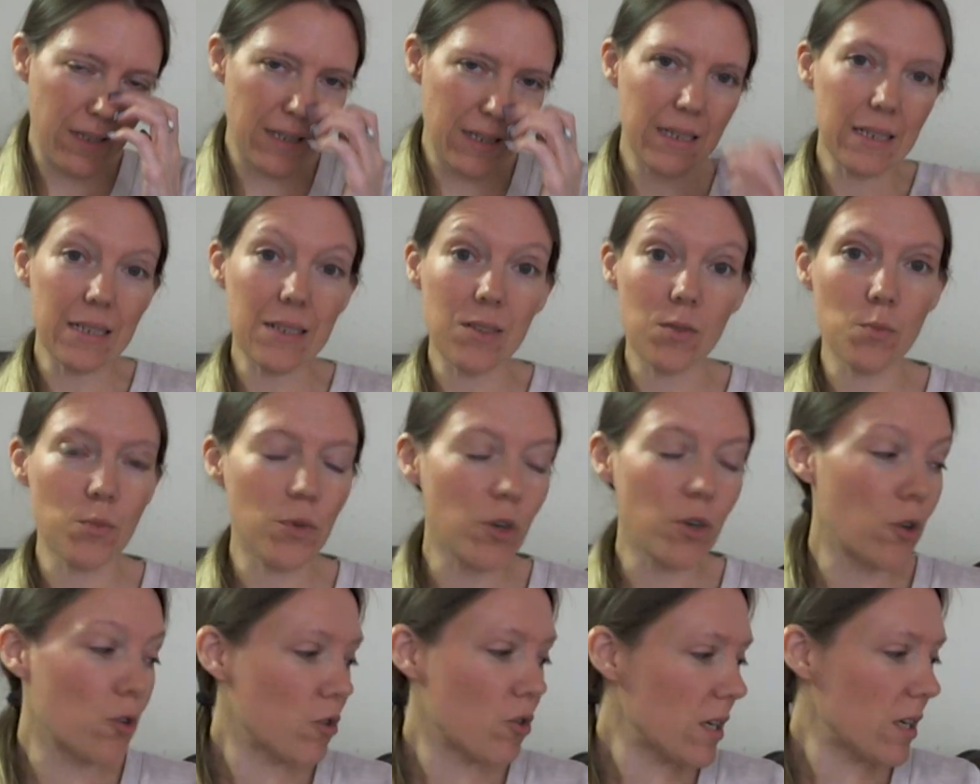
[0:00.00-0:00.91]
get some
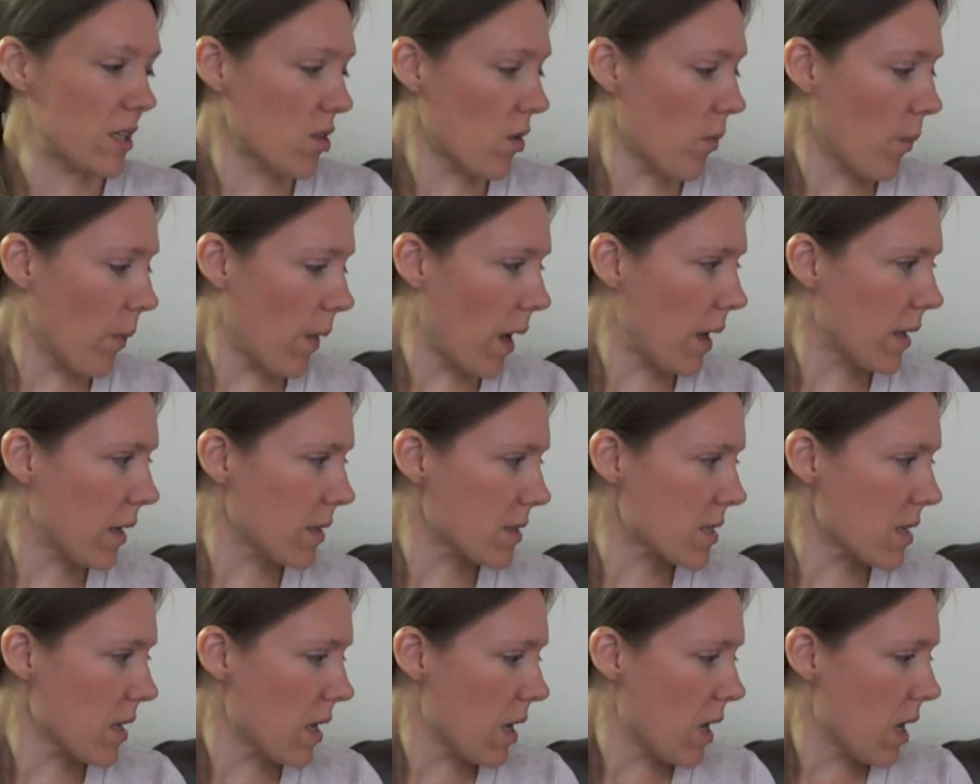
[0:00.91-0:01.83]
progress on
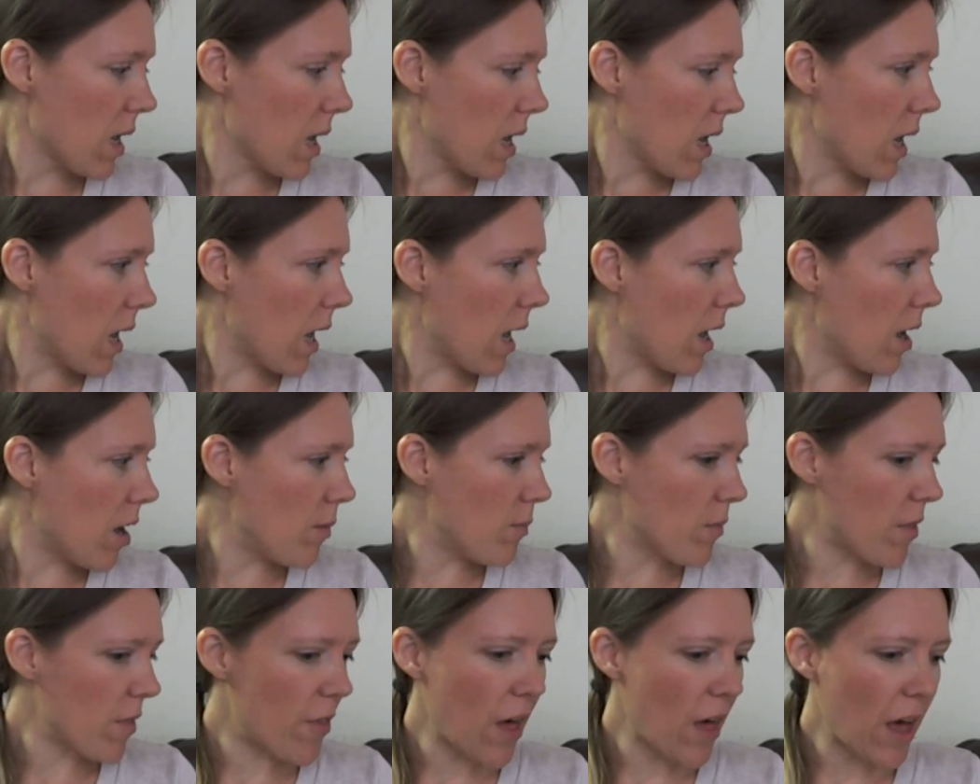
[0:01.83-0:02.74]
that.
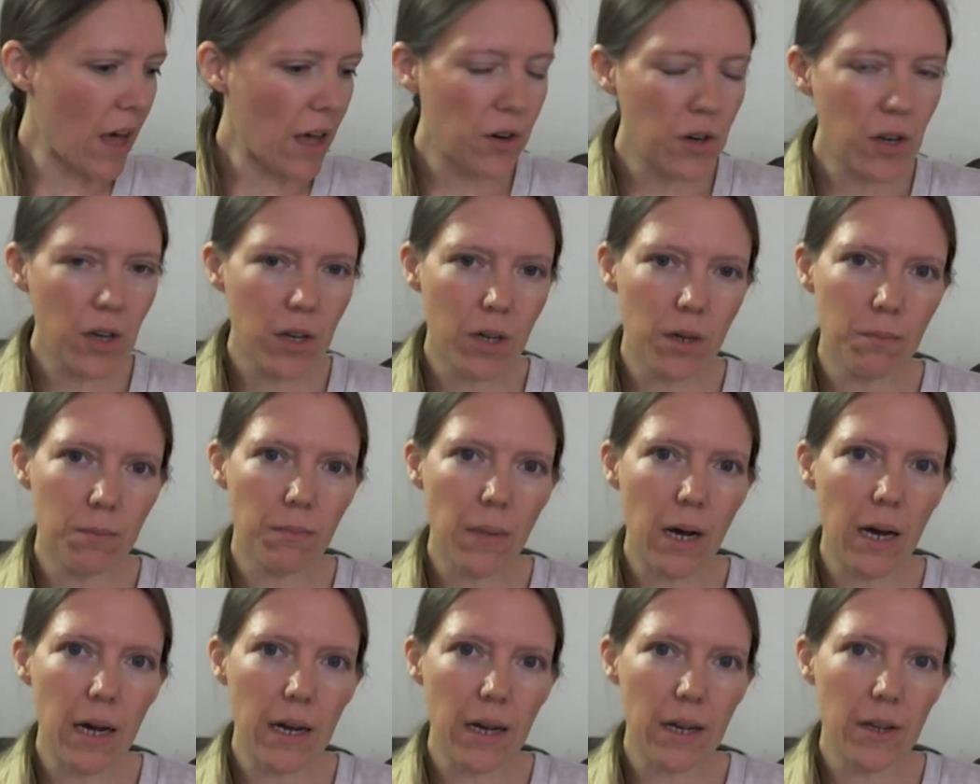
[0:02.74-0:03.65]
Then
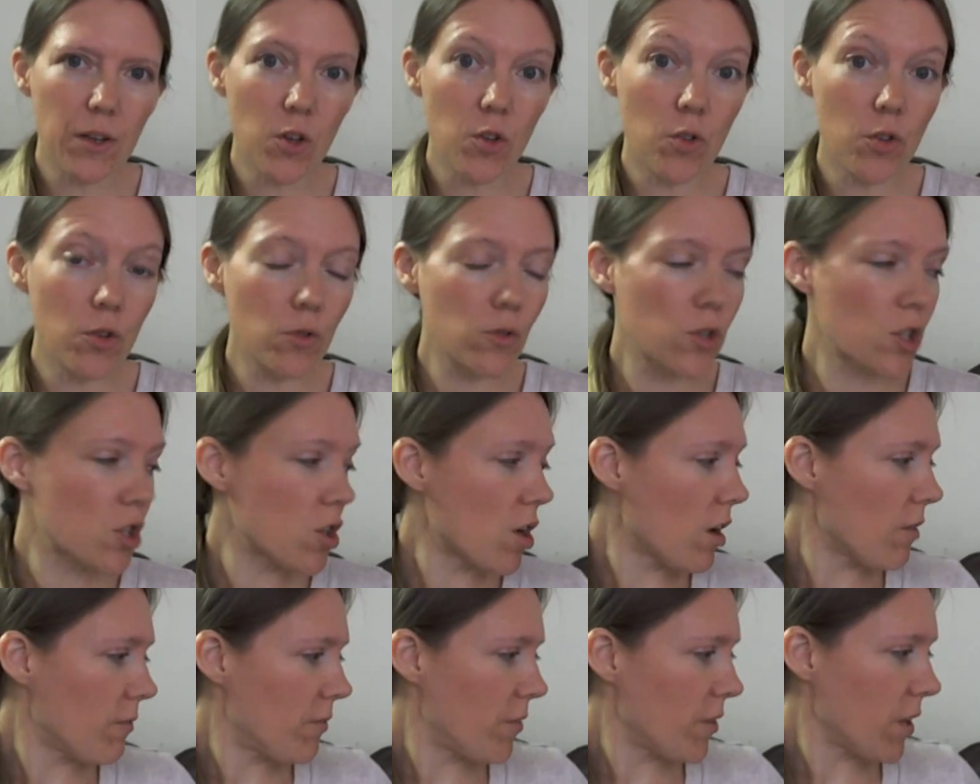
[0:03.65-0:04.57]
my new
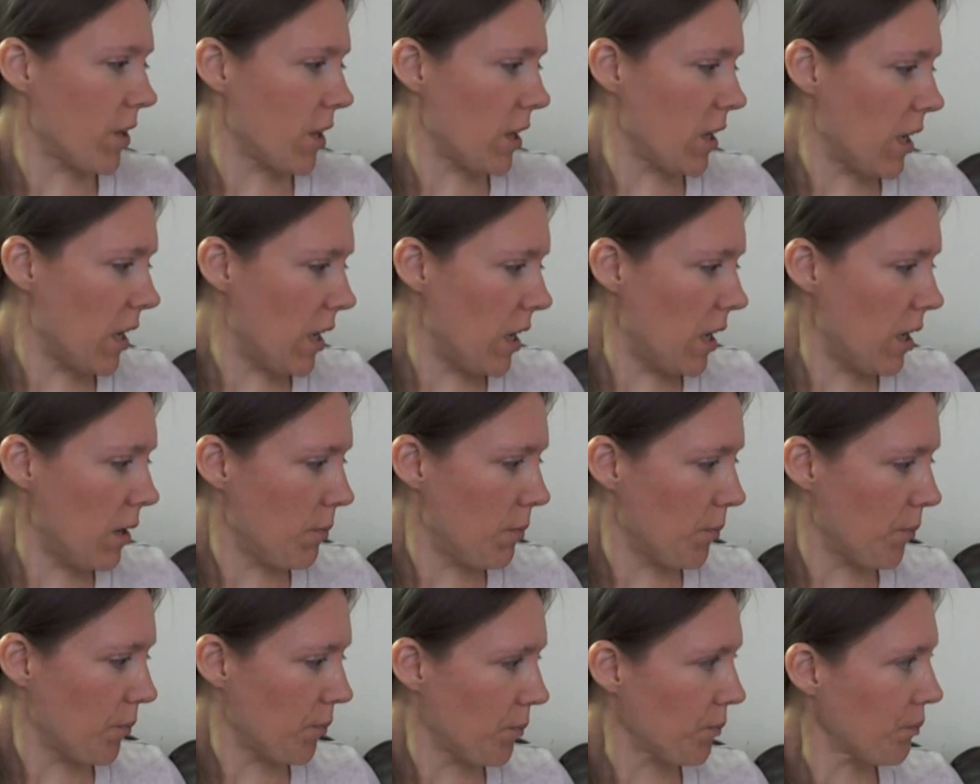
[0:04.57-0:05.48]
start for the year
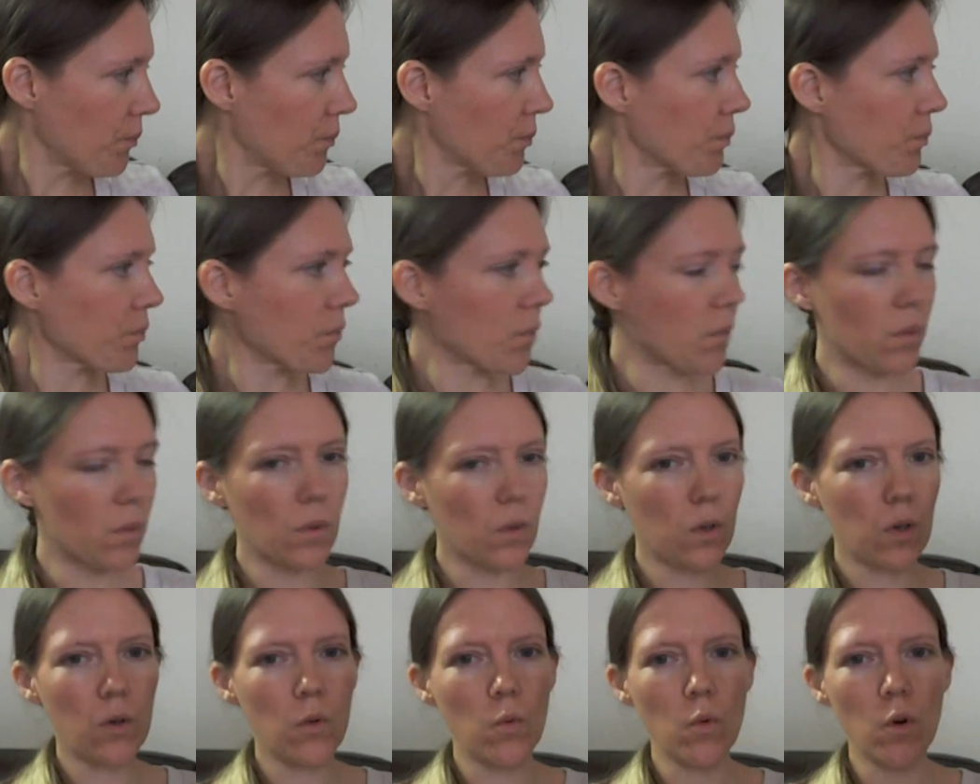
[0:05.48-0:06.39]

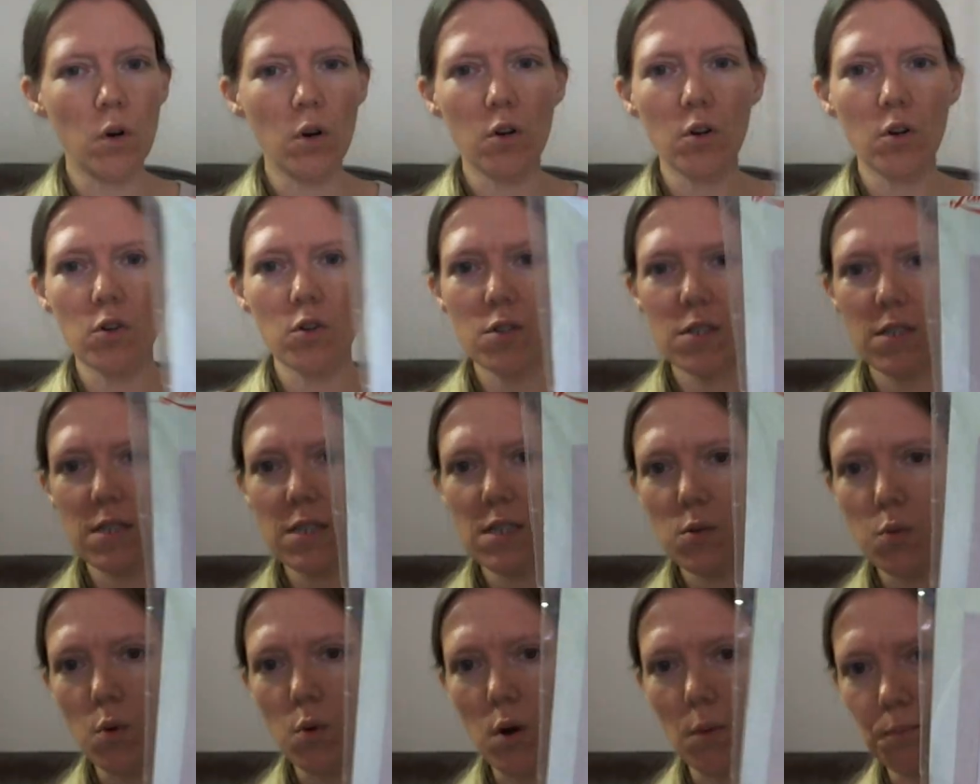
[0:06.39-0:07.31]
was
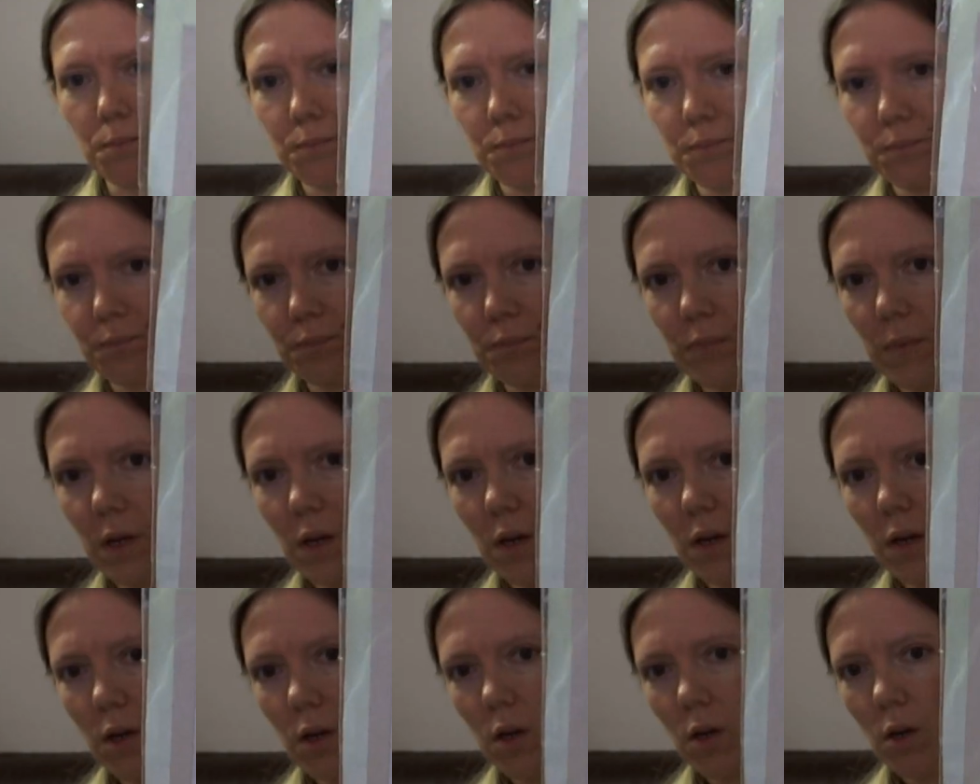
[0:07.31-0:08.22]
this one,
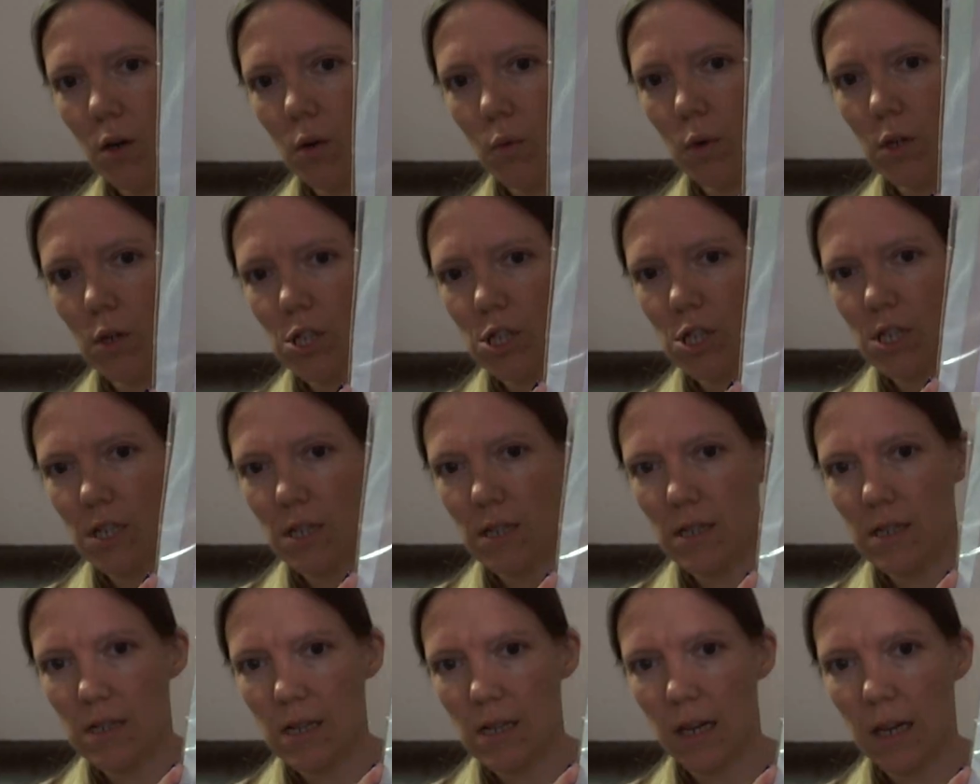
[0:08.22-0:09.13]
which
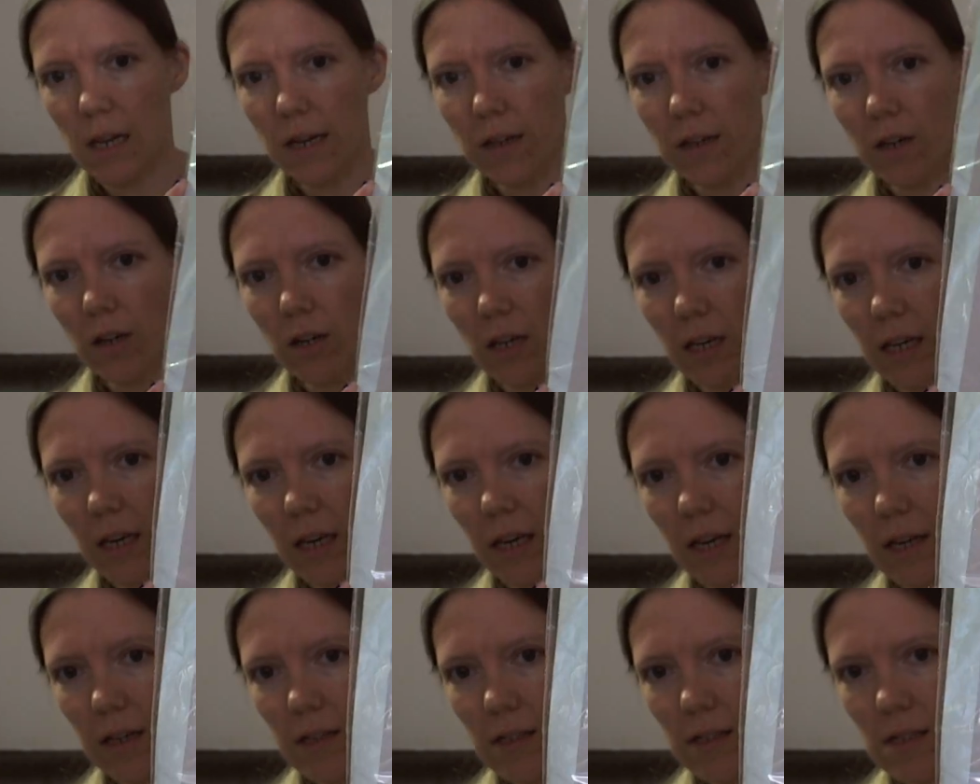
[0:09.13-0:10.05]
is a Lanarte
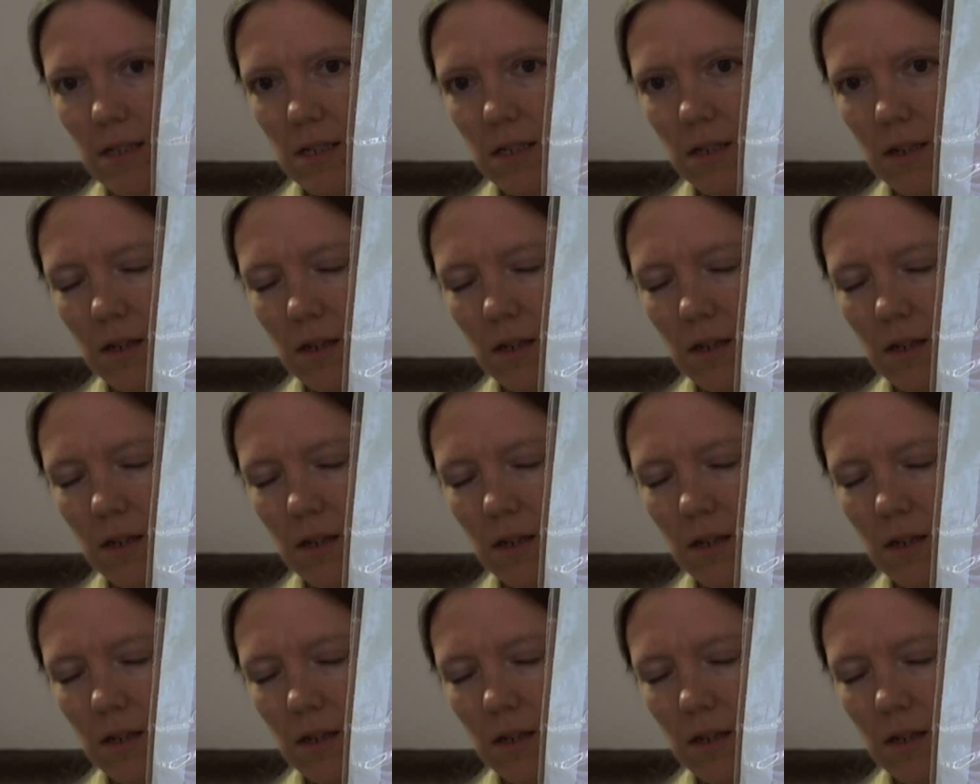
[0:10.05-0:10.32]
kit